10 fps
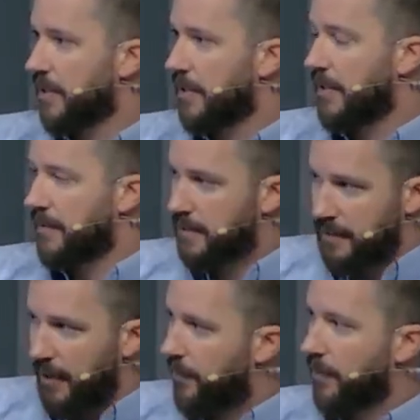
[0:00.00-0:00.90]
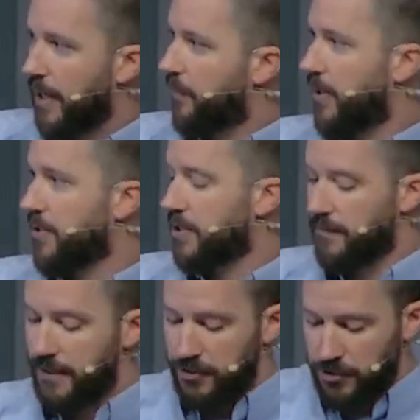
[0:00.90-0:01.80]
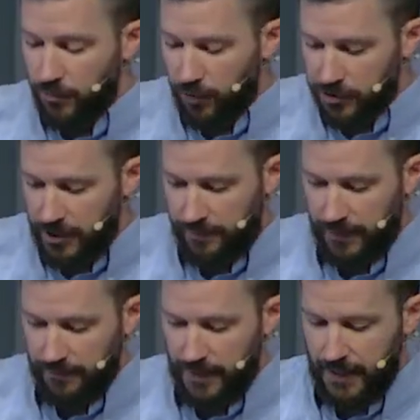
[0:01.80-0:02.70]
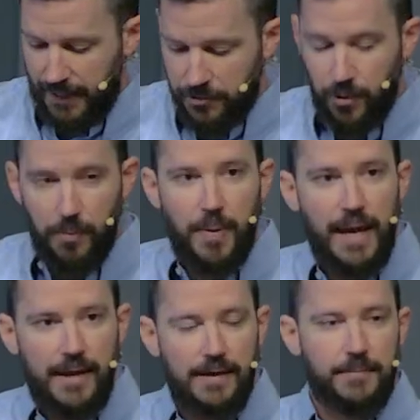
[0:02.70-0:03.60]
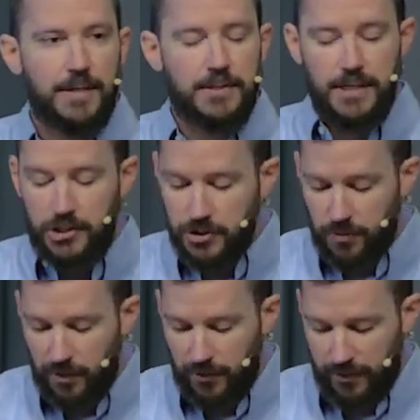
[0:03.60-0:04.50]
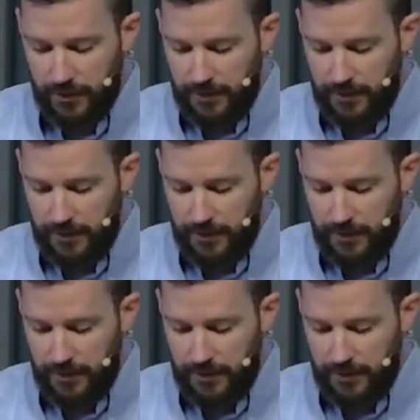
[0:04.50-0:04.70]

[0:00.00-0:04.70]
in this temple like presence of Eden, to worship him and to obey him and to teach his word.